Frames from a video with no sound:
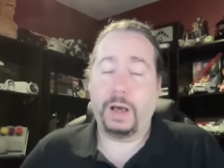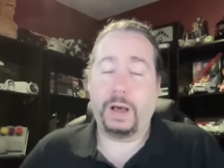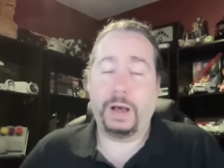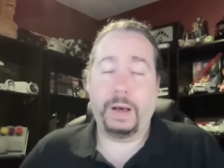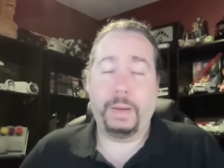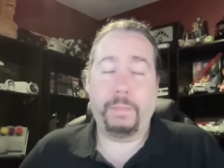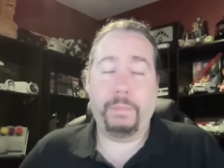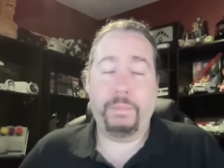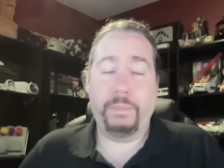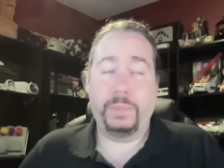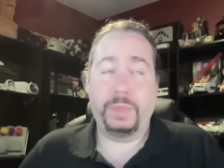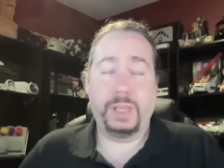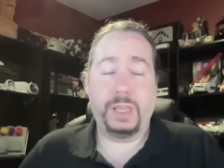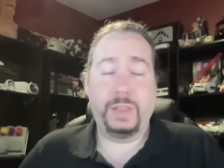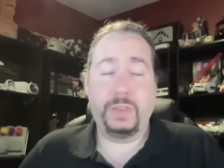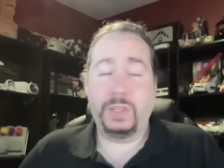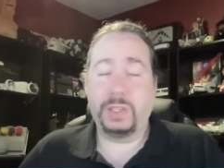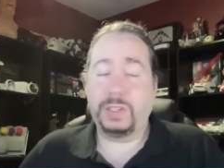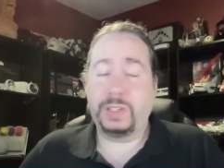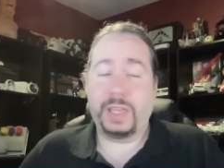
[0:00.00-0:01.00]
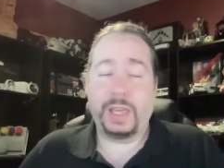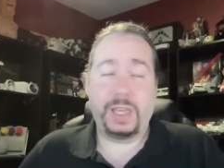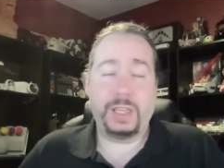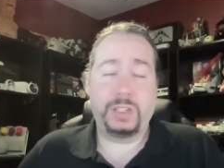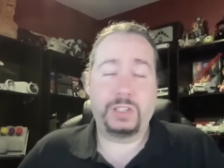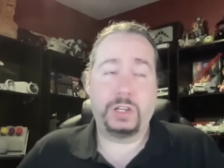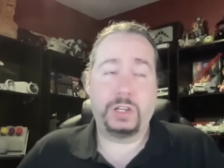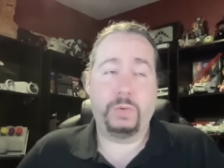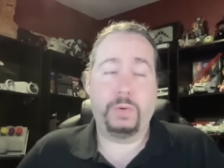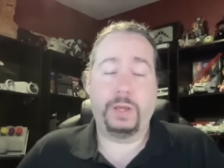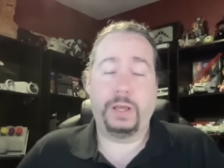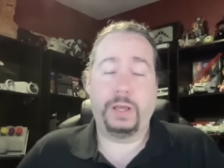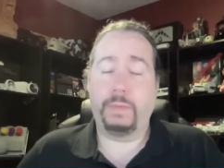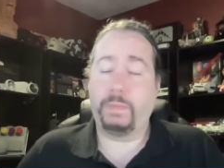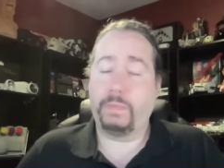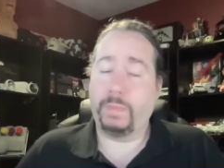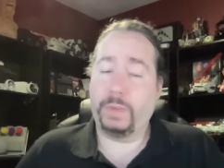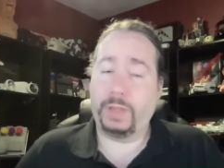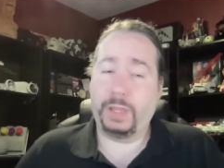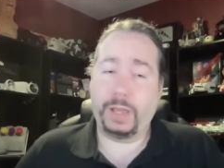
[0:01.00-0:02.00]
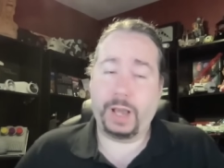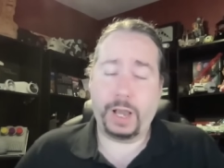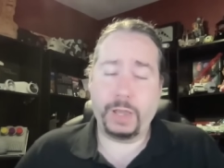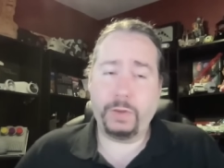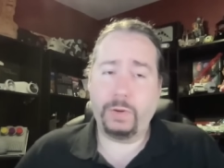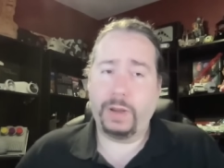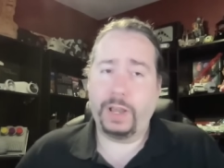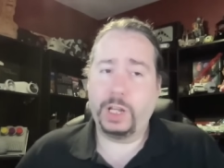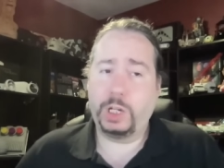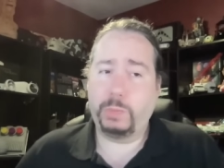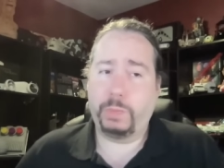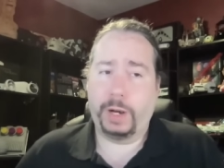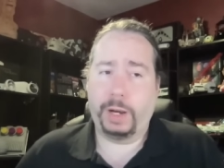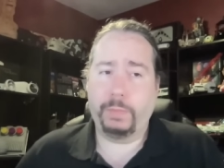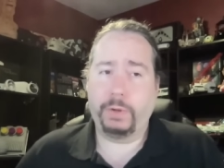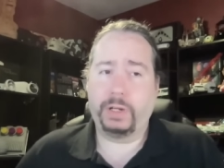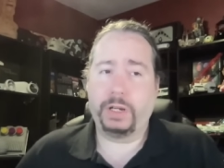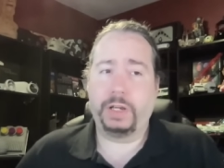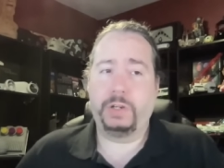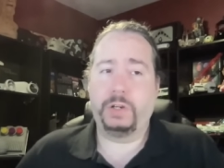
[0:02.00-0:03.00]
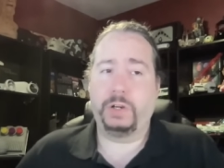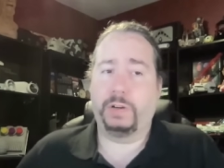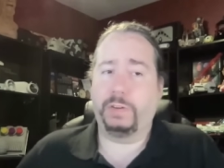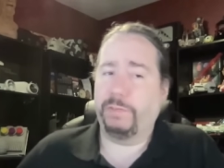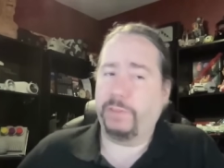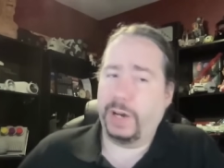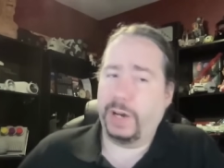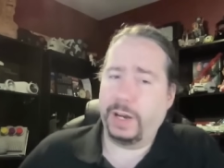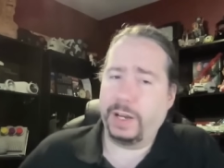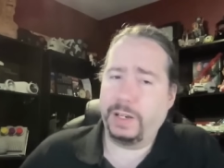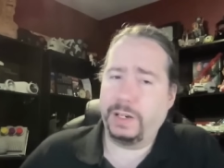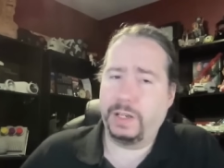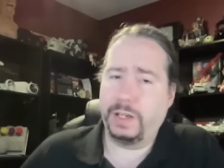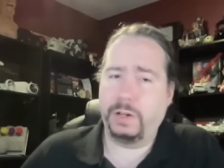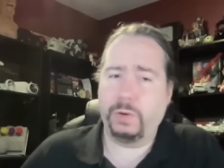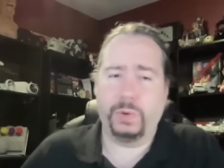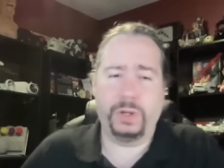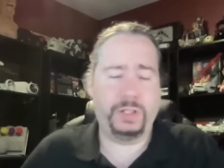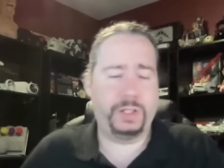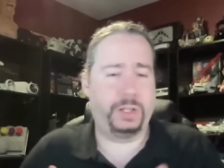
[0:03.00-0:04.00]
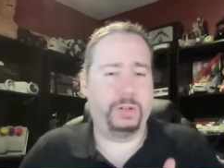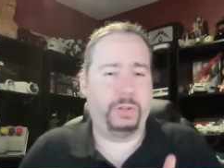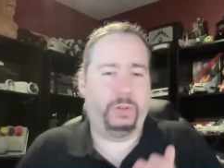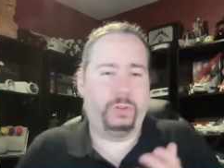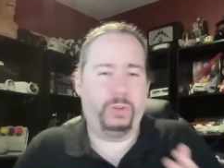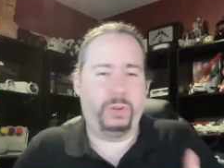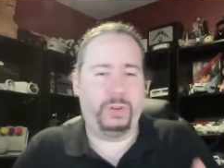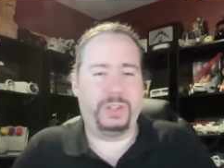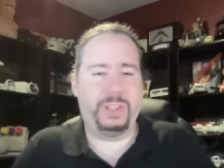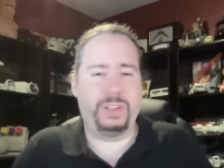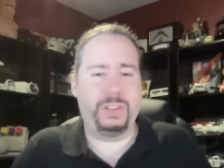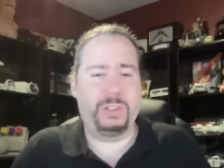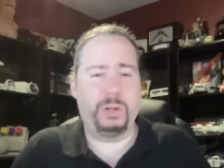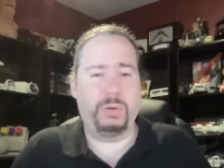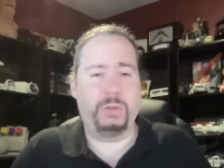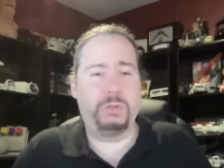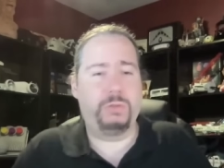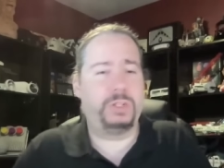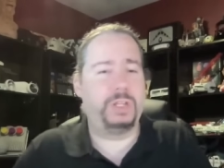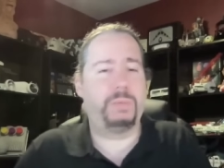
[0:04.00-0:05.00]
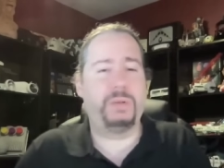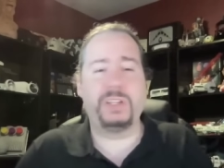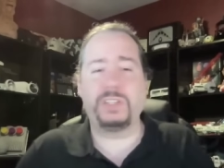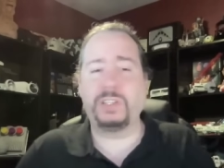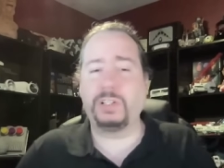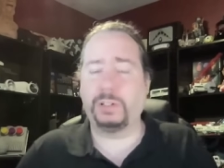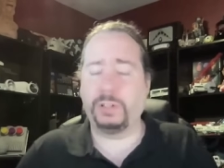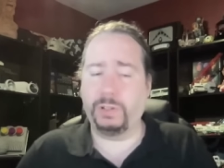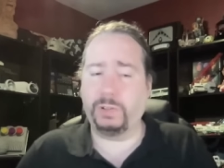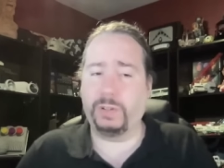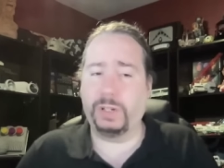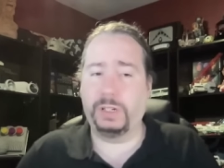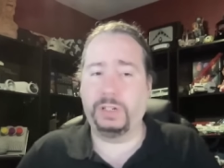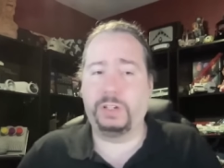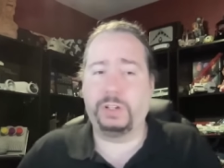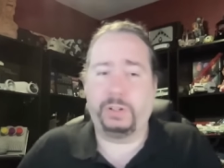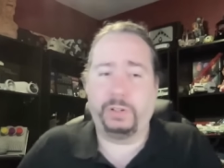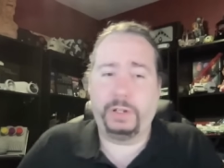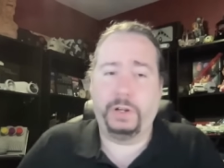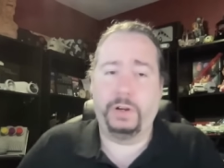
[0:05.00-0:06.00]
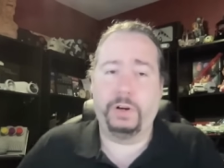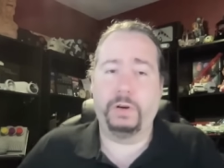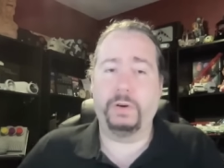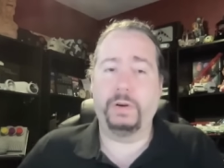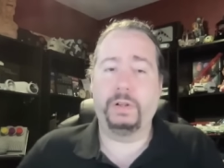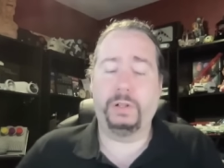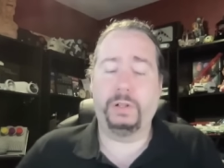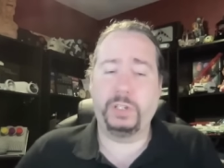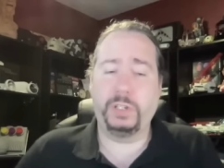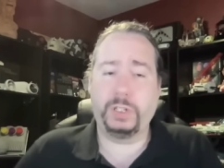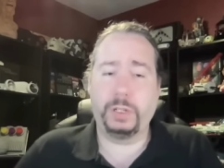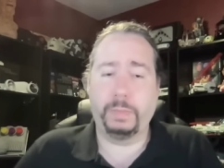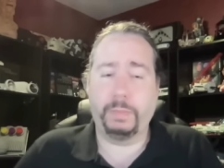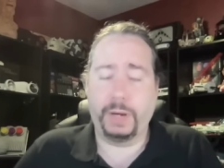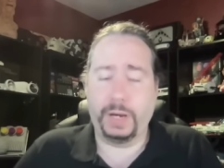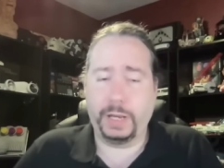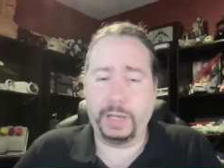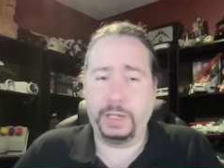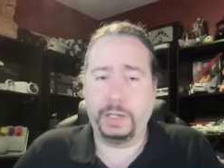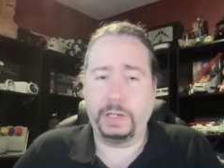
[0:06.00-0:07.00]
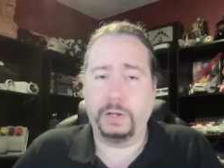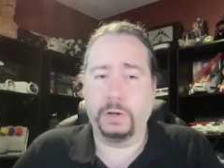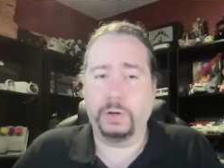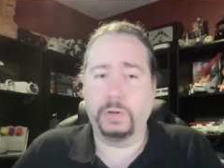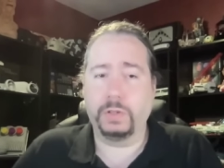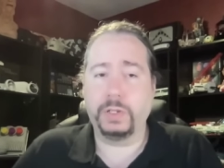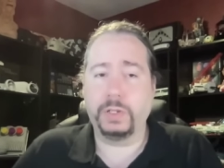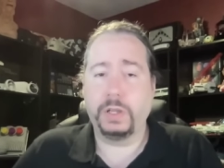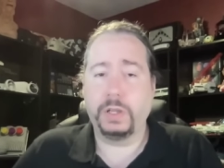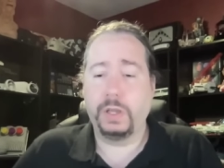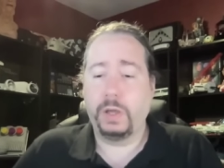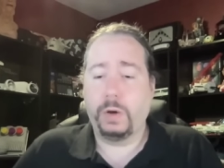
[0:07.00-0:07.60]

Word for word: Um, in this case, though, uh, either H Bomber guy couldn't find it or he didn't look into it too deeply. It's a little unclear, at least to my ears,